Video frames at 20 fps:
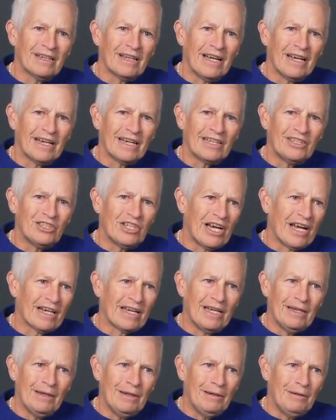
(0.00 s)
like
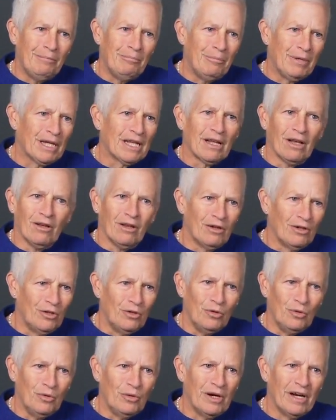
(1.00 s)
Jackie Biddle,
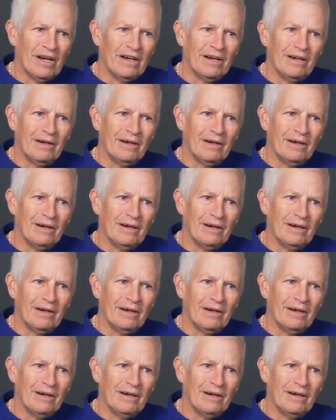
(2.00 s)
who